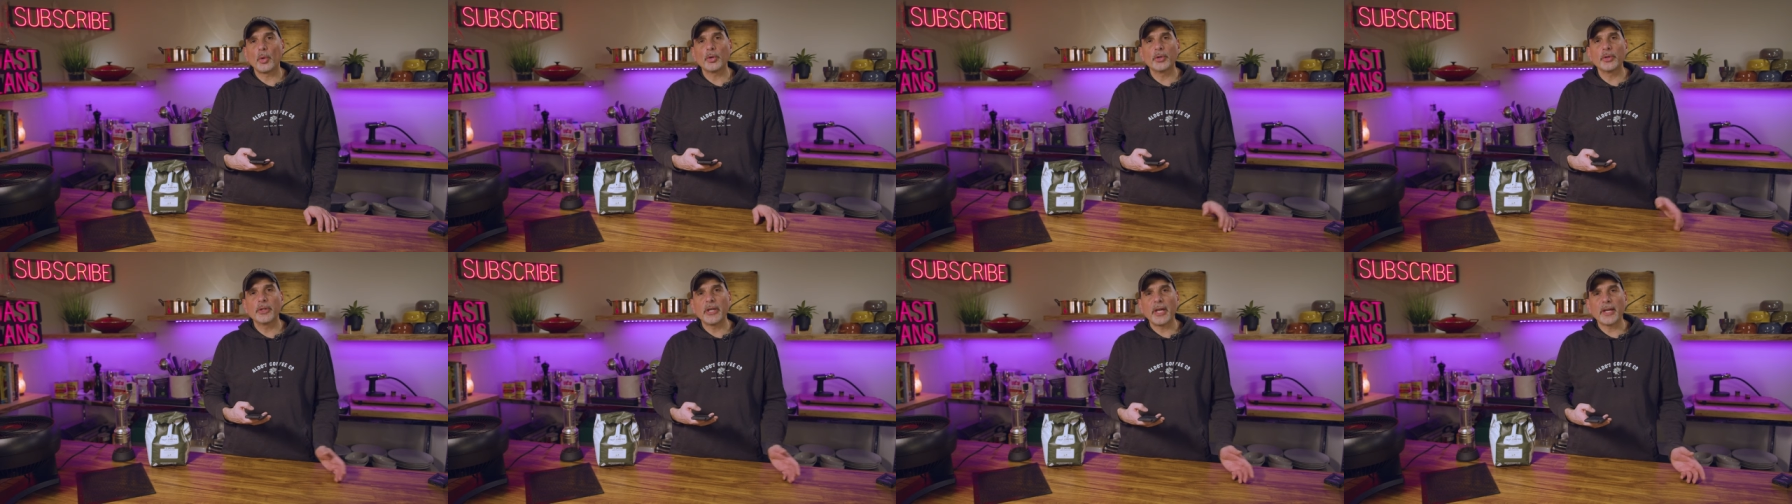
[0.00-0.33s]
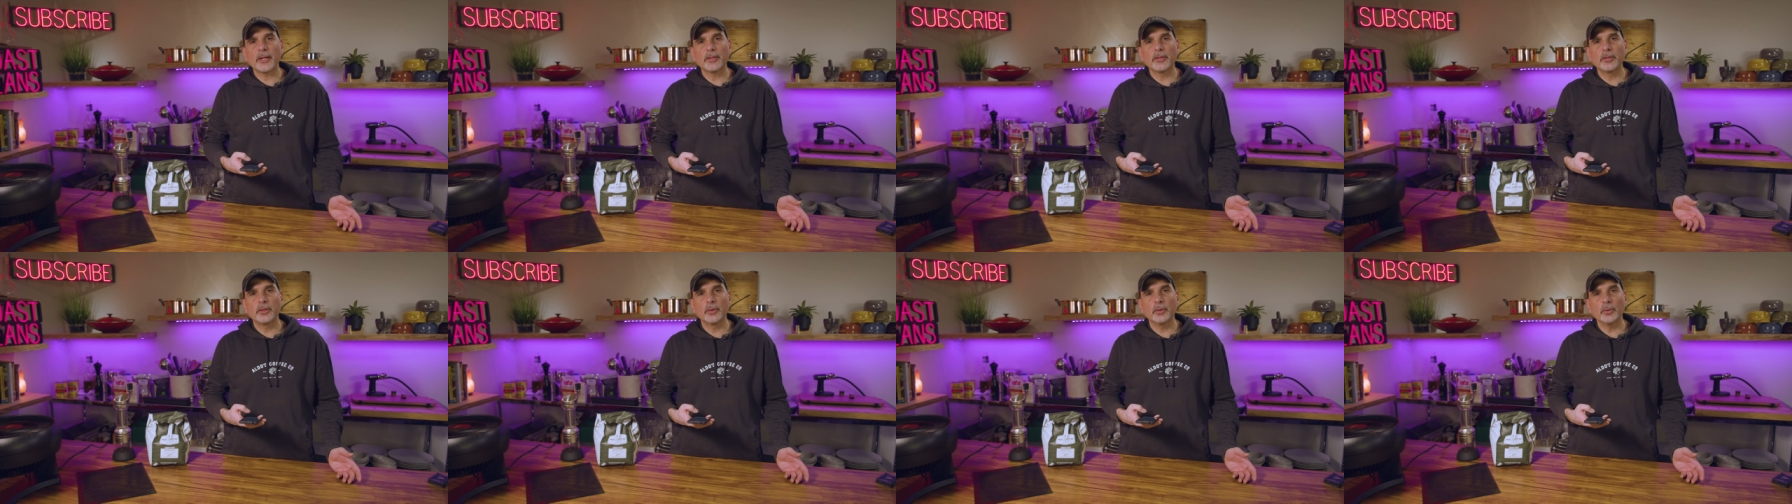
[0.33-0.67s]
And all you
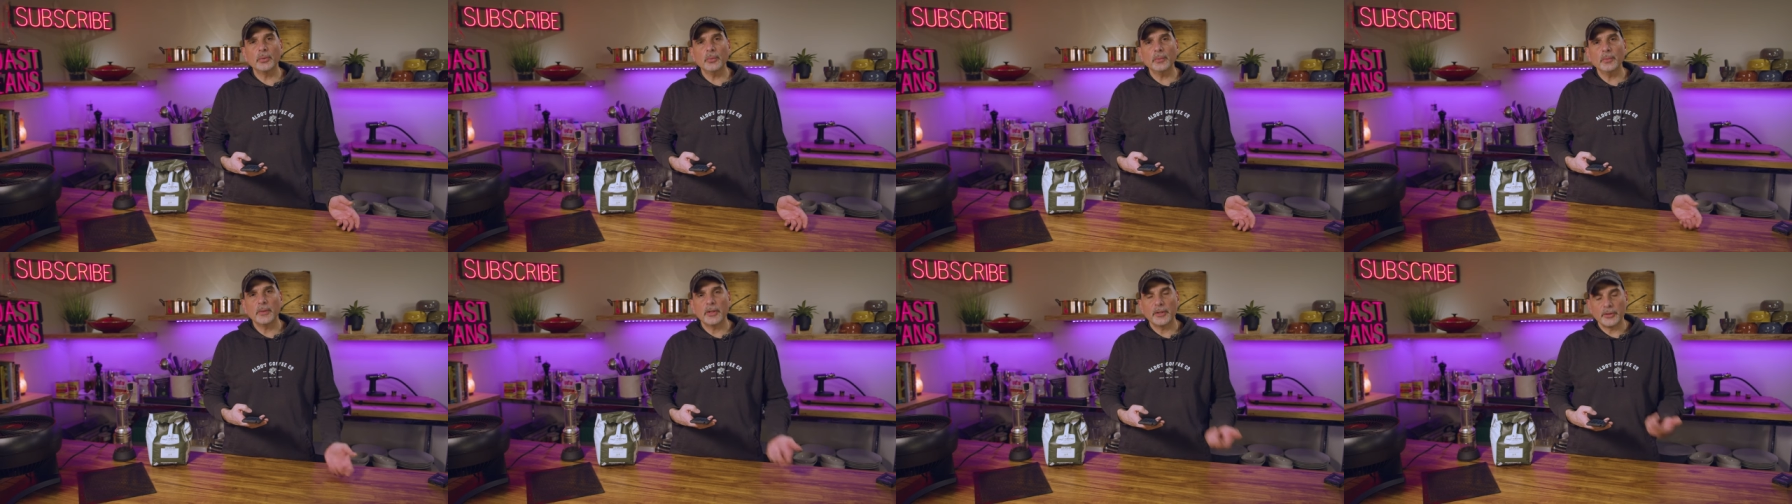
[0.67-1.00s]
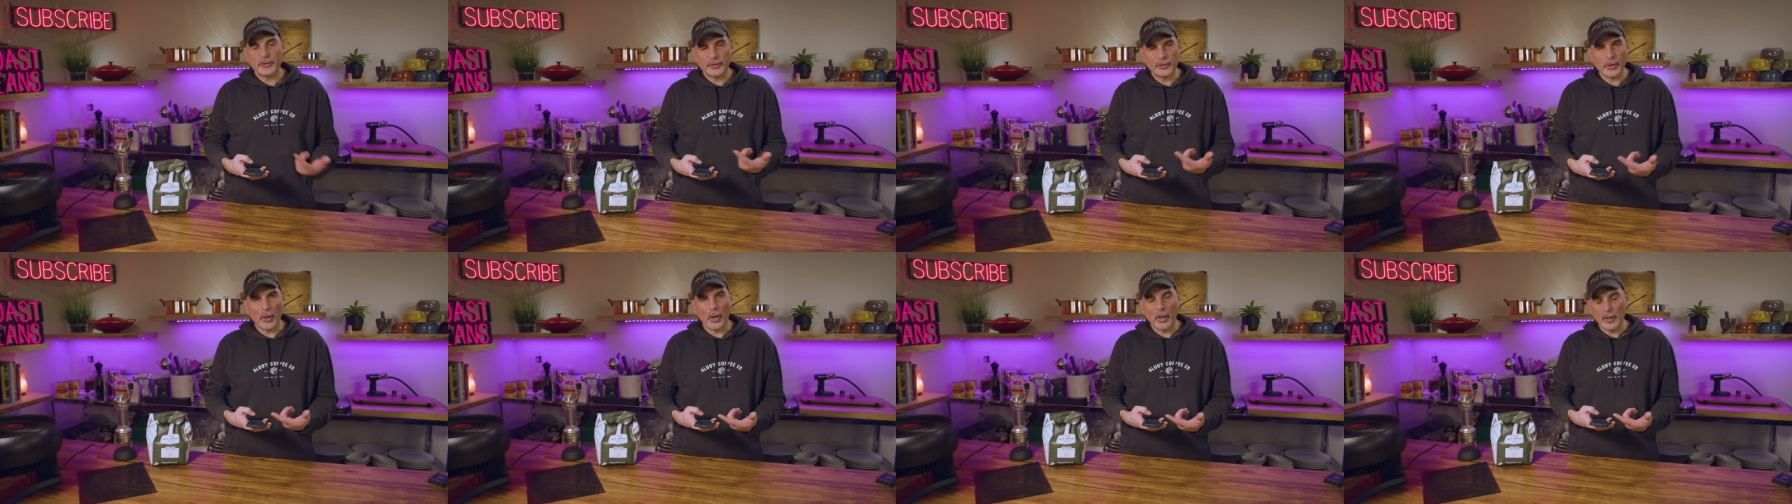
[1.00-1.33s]
got to do
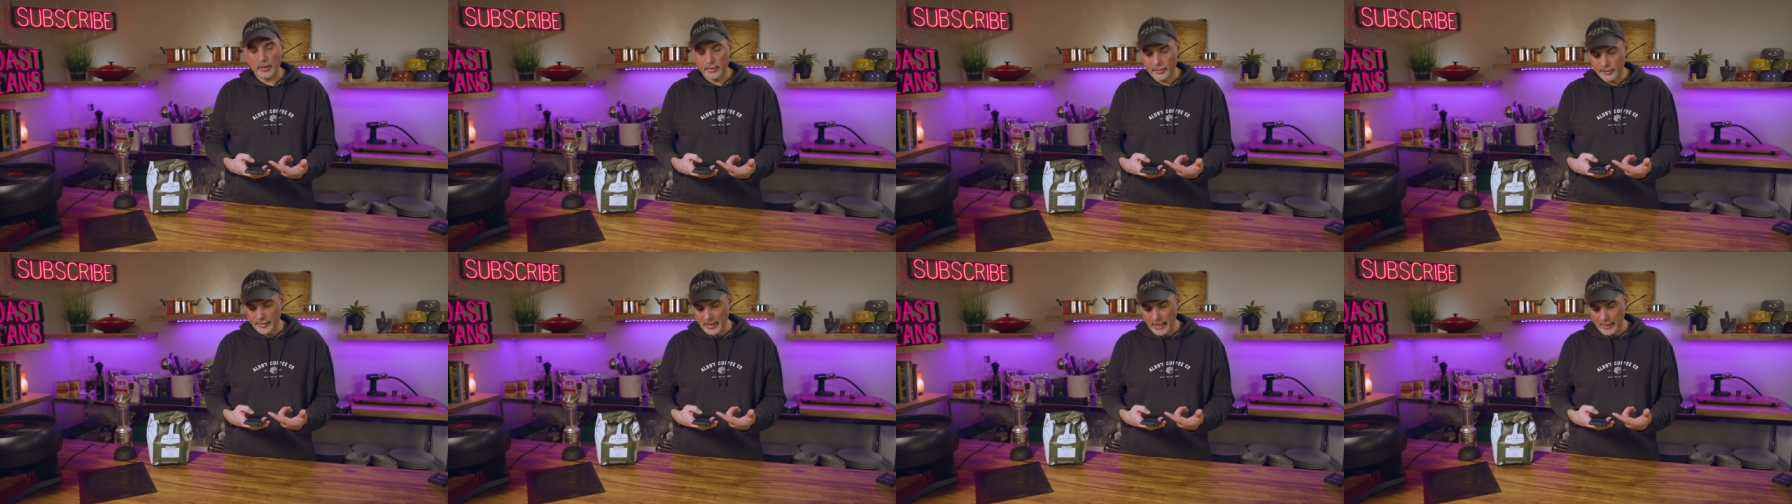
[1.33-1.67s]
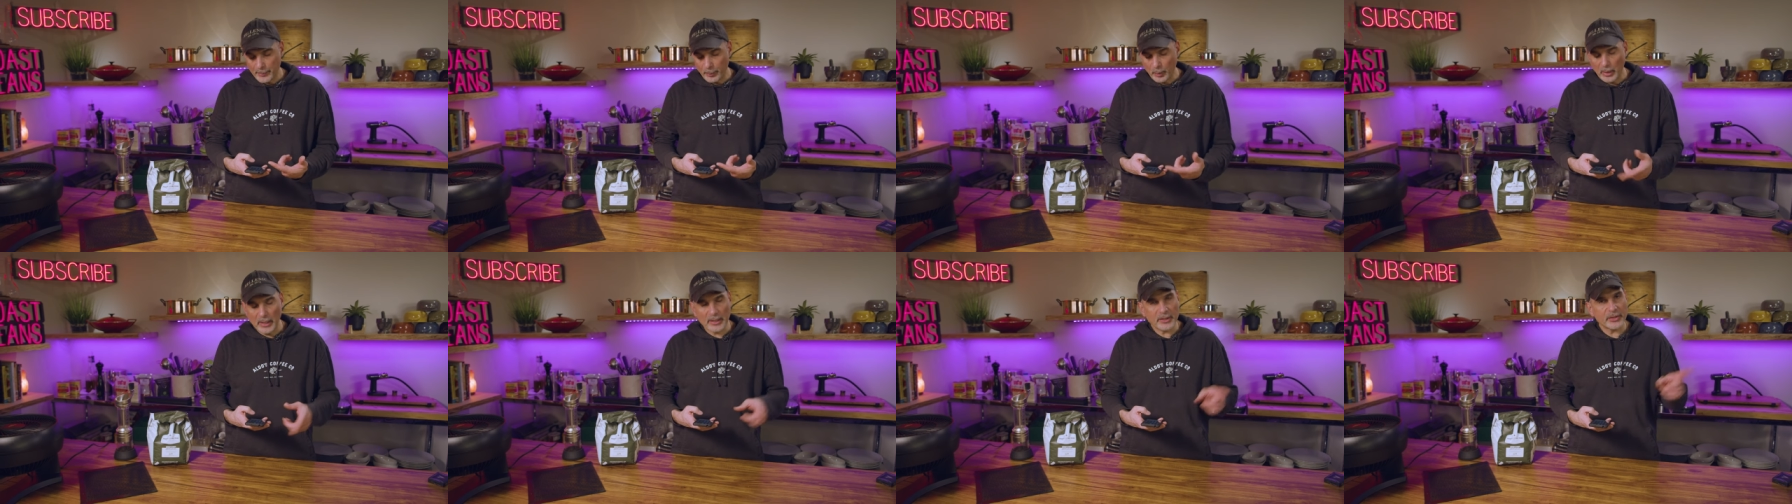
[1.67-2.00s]
is start a
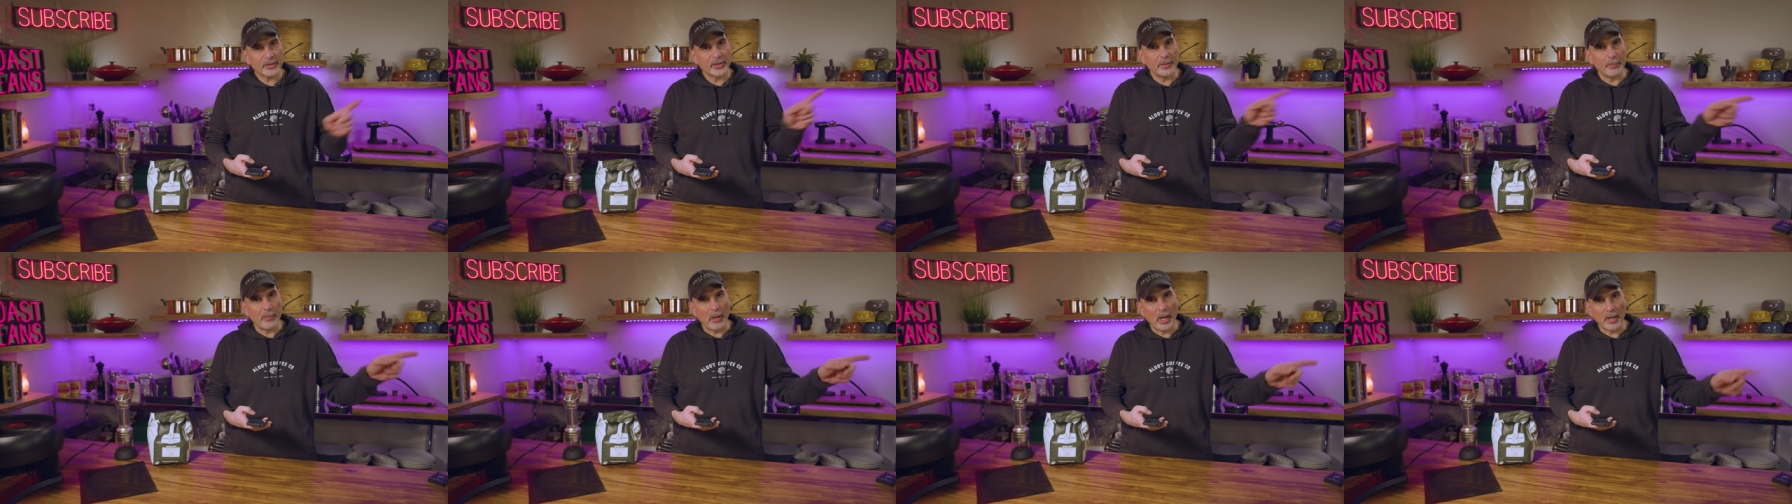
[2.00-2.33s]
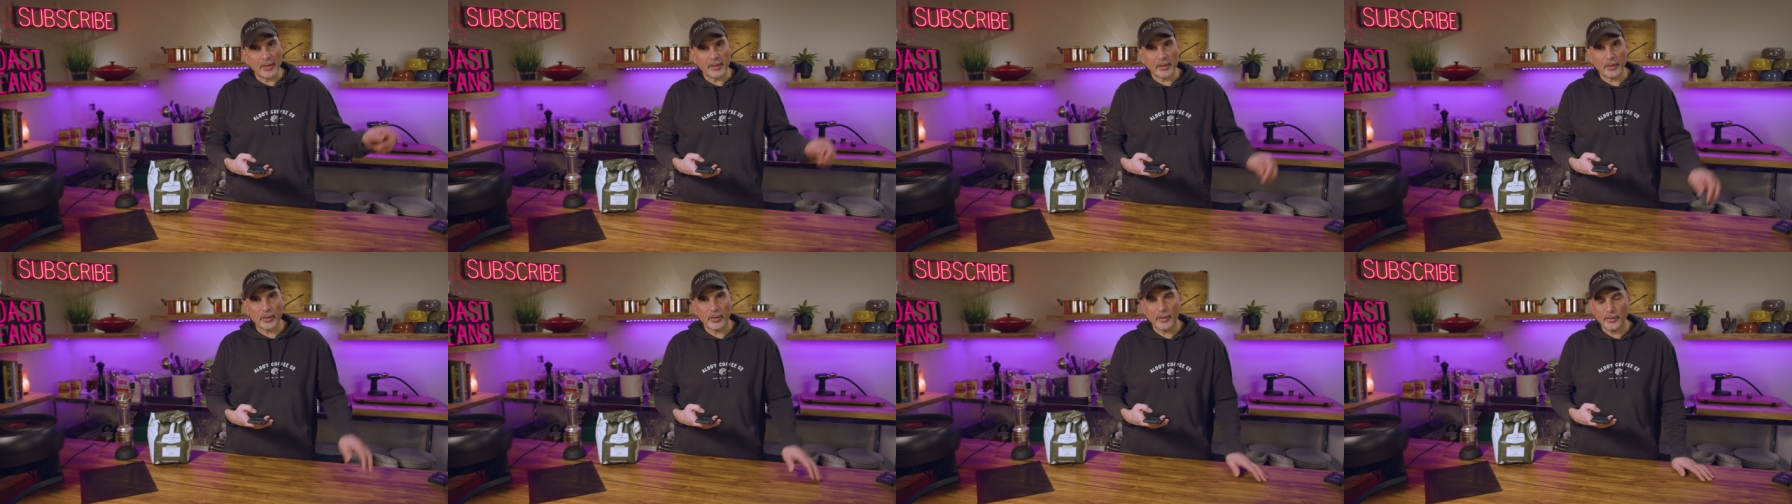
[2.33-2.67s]
stopwatch to
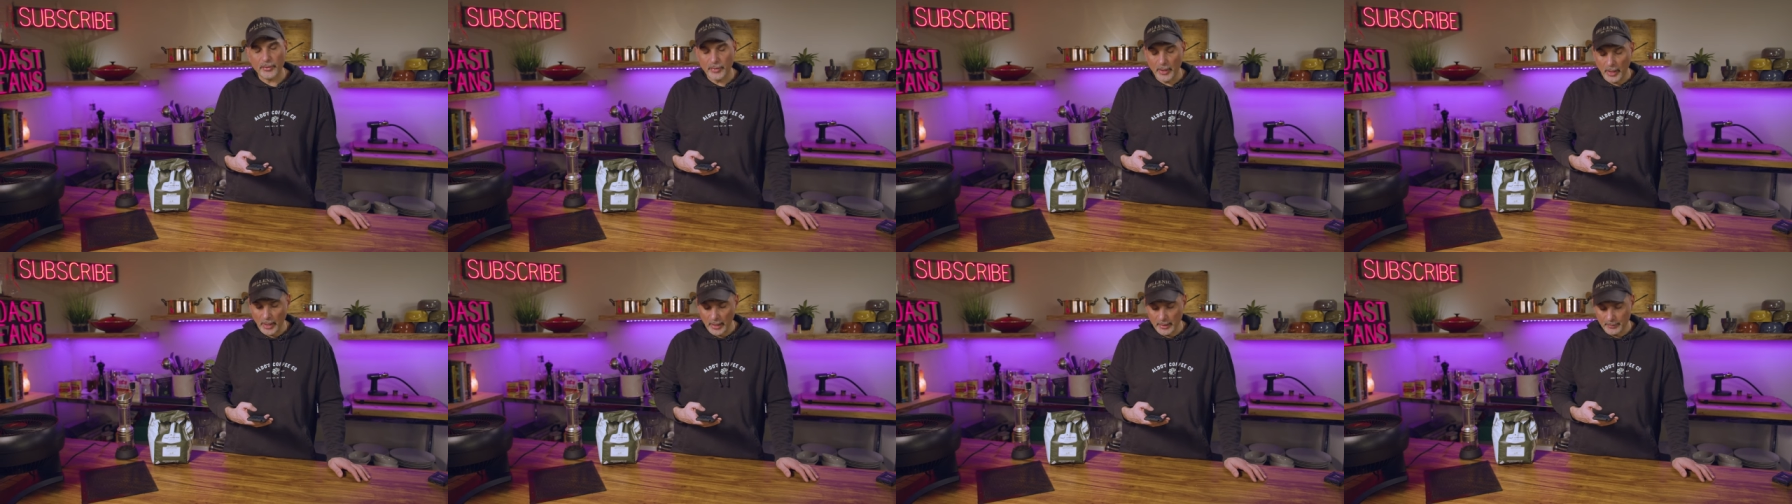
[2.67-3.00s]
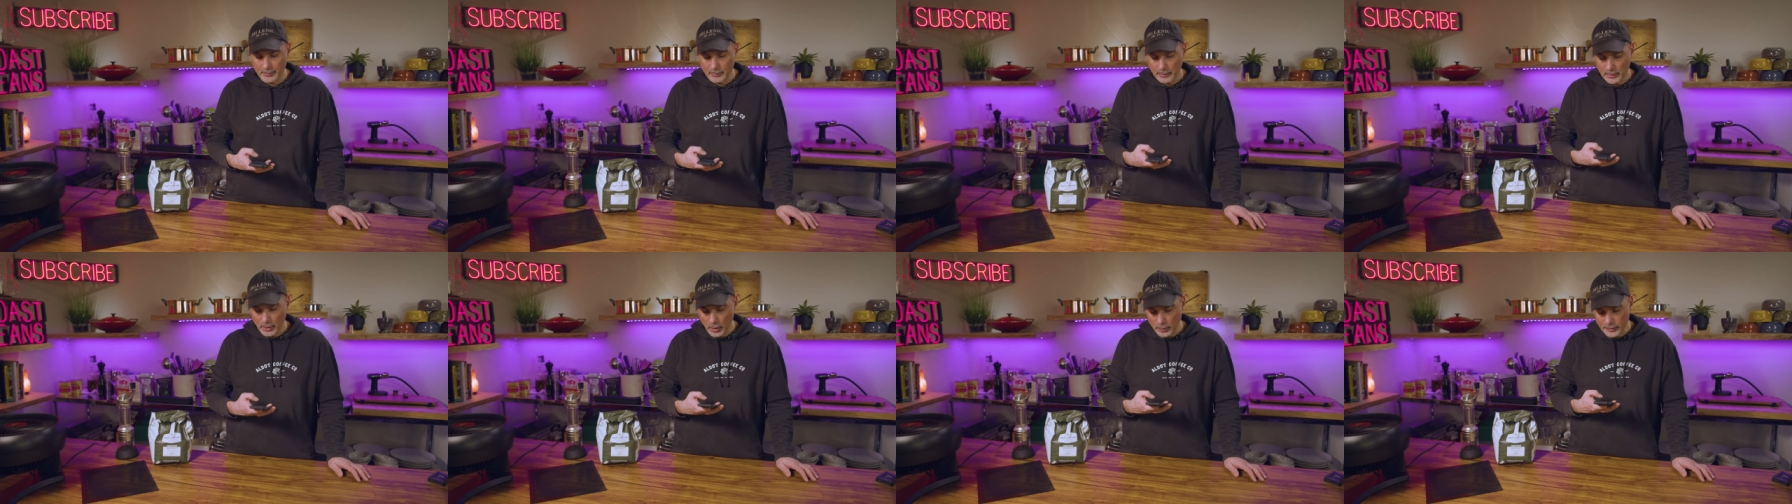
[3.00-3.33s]
monitor the
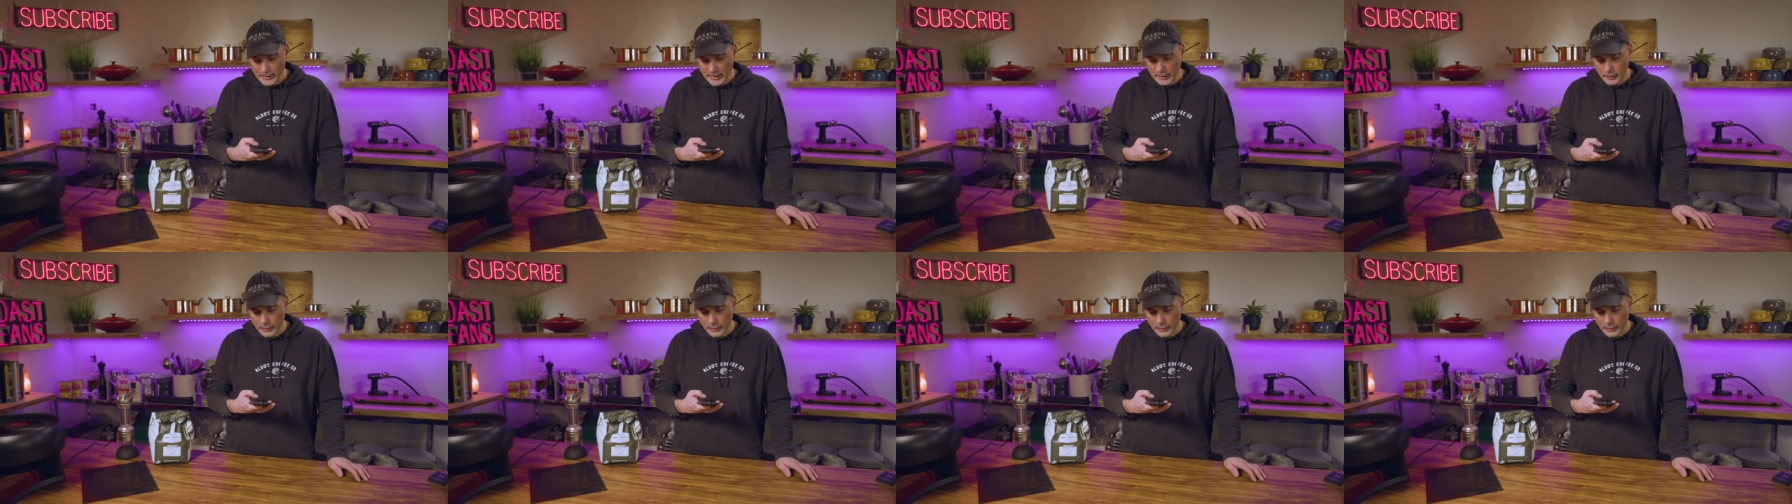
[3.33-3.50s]
time.